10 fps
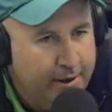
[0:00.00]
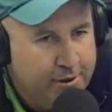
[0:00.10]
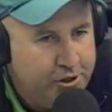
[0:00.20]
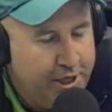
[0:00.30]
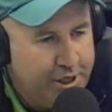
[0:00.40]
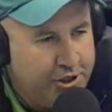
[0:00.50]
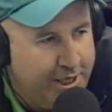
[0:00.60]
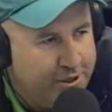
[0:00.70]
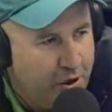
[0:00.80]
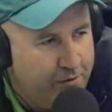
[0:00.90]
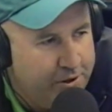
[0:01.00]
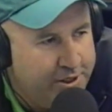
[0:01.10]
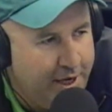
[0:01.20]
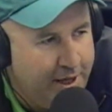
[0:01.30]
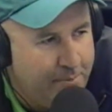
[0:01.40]
Did you get a chance to get over and
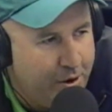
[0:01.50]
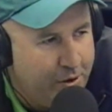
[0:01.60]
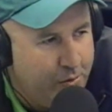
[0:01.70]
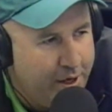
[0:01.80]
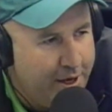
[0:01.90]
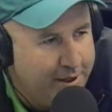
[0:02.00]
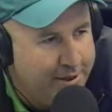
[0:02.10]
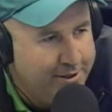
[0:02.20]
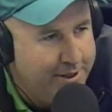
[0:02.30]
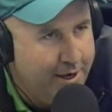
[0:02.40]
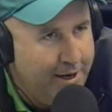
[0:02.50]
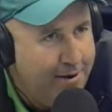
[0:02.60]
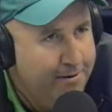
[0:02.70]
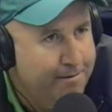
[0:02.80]
see that par 3 contest today?